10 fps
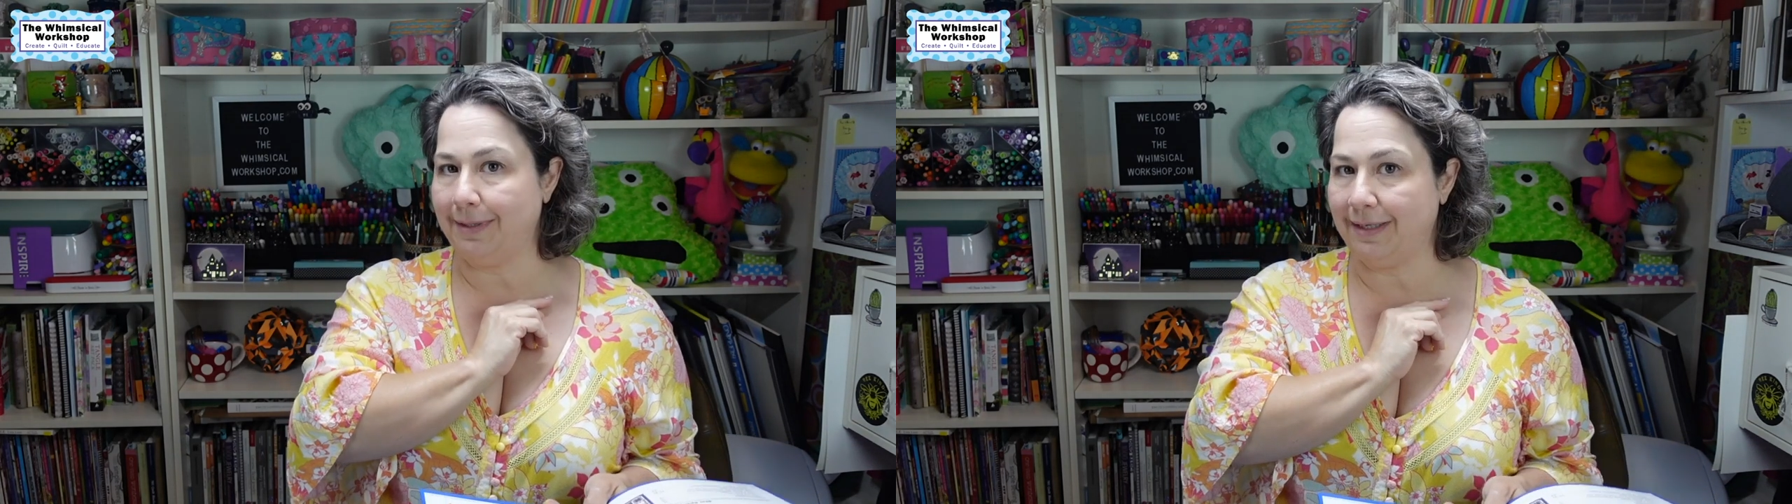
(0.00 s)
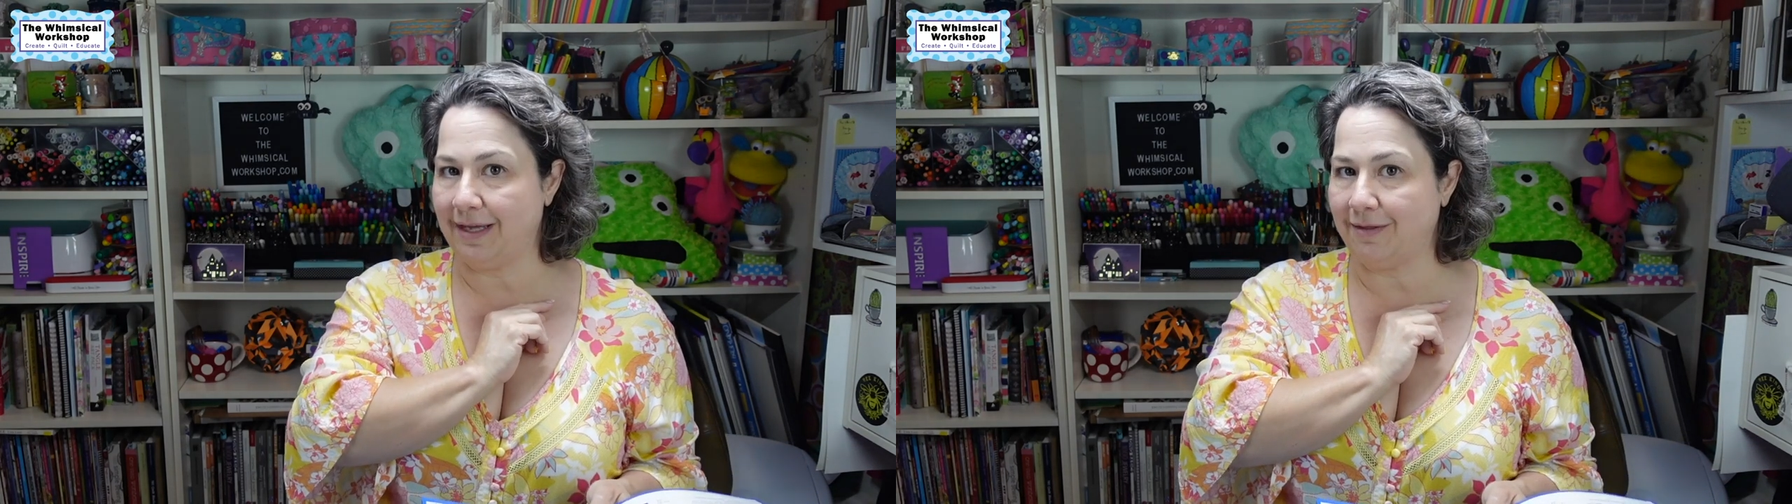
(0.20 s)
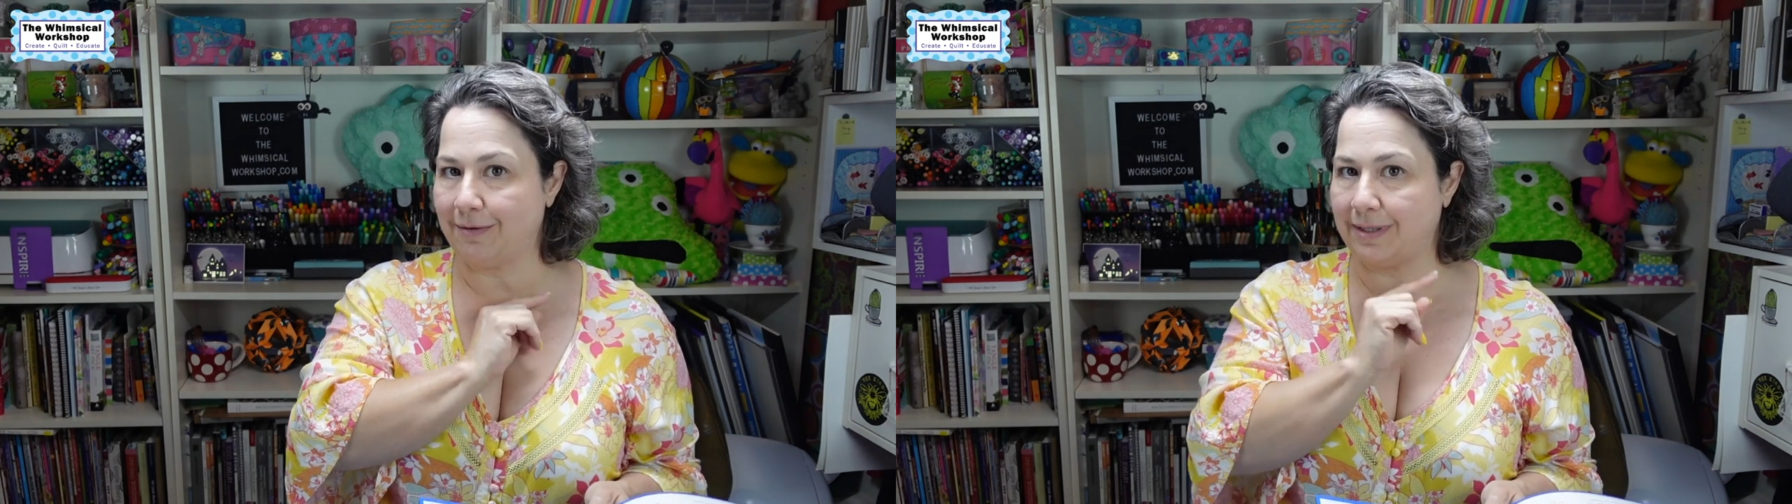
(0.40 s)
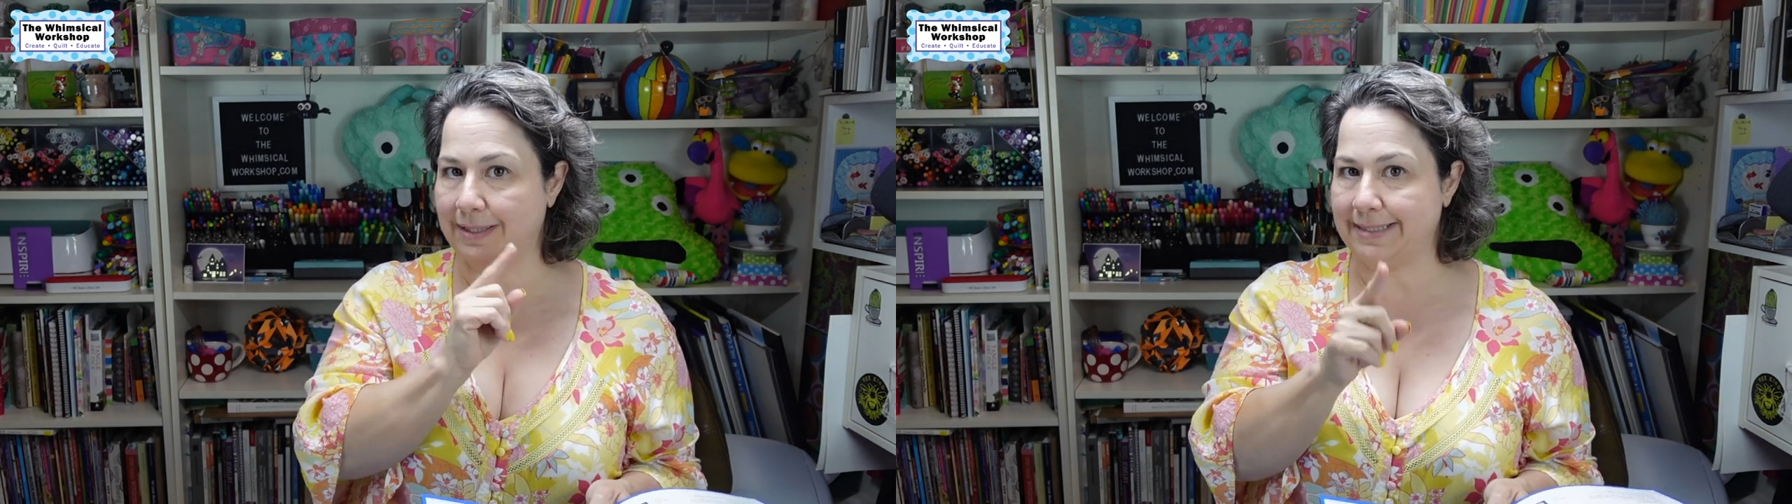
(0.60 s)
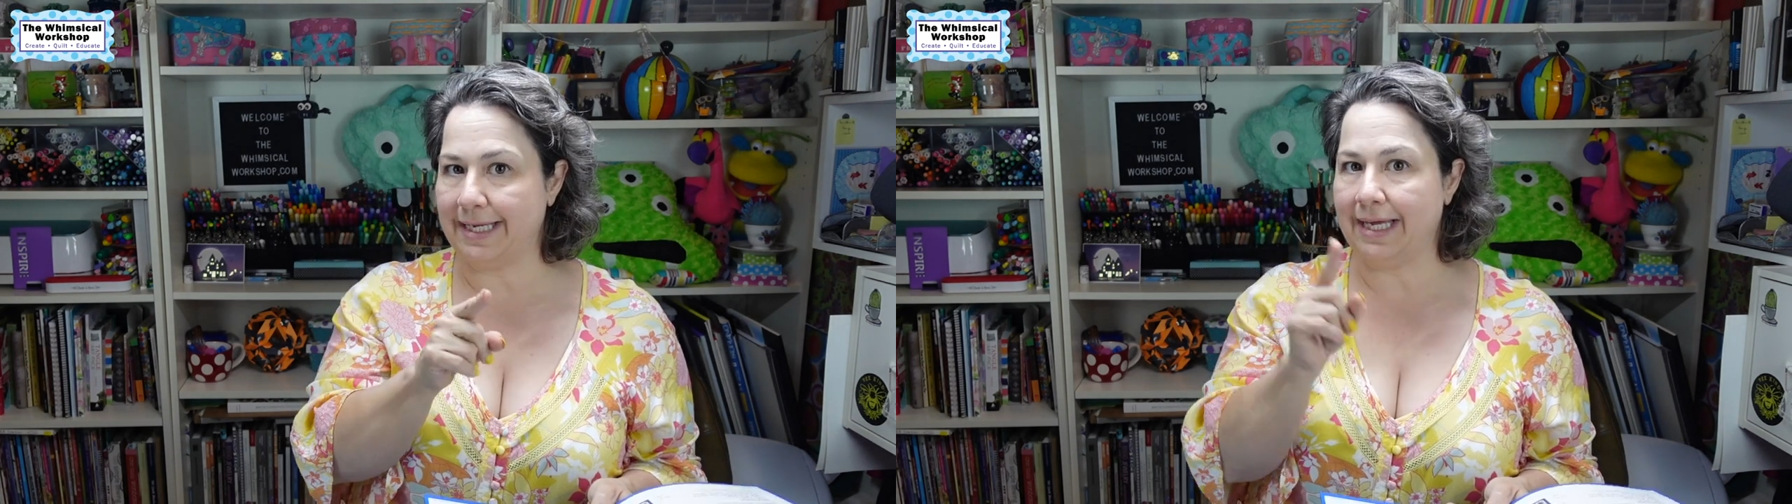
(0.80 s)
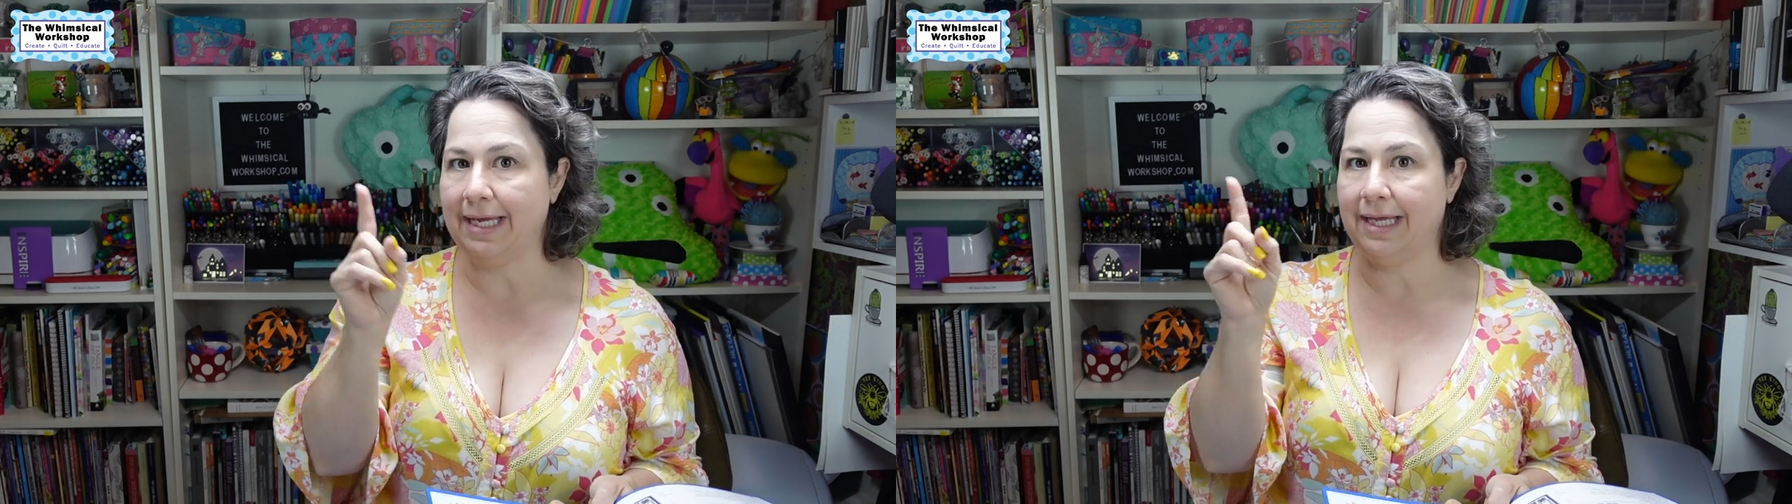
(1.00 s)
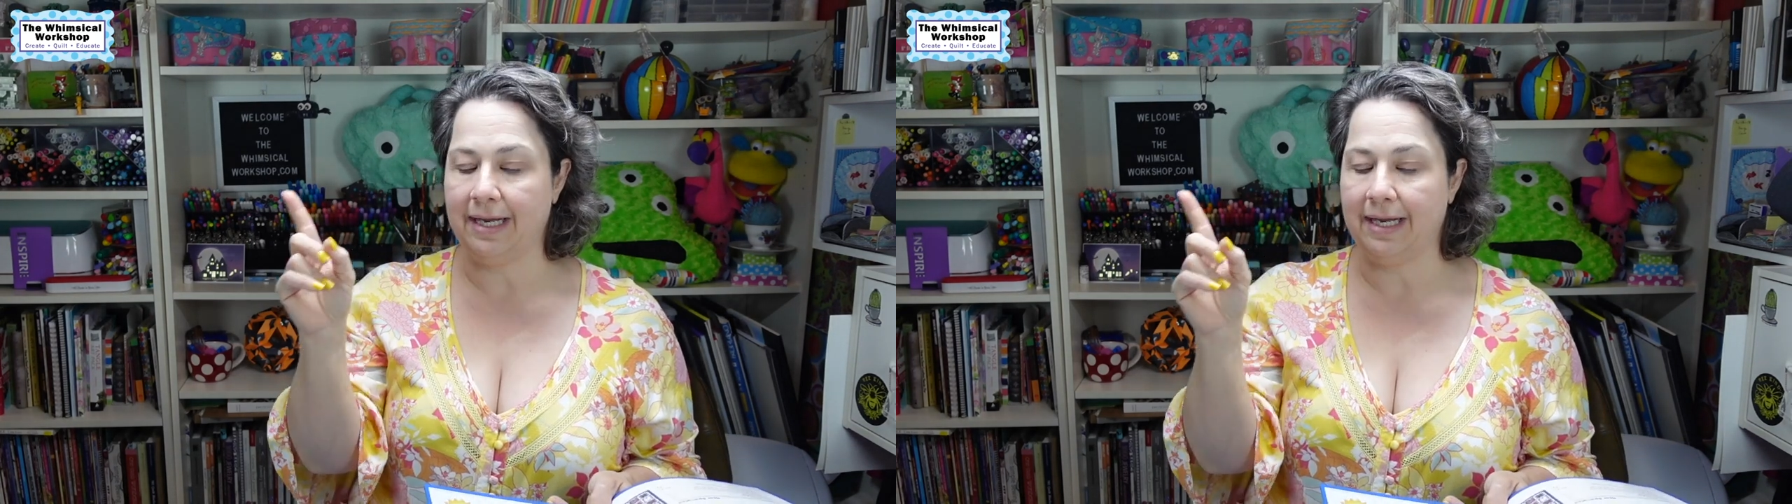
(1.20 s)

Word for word: together in a day